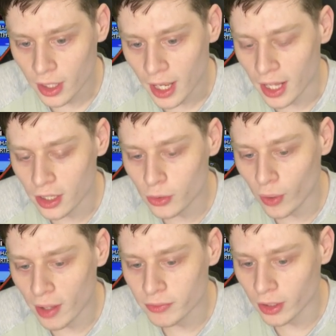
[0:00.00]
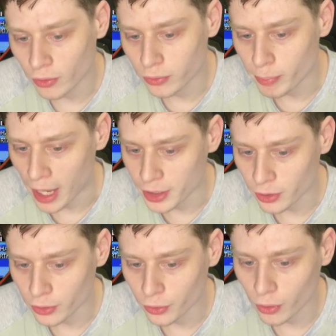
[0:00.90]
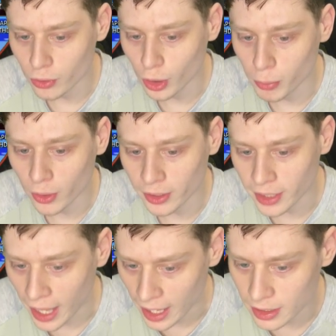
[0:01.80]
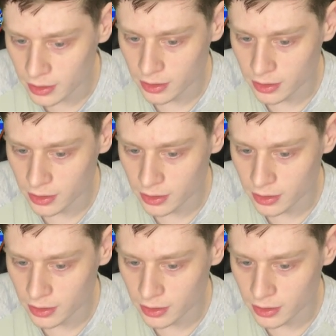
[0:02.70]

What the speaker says: And then you'll have Delta Patcher. You're going to double click that.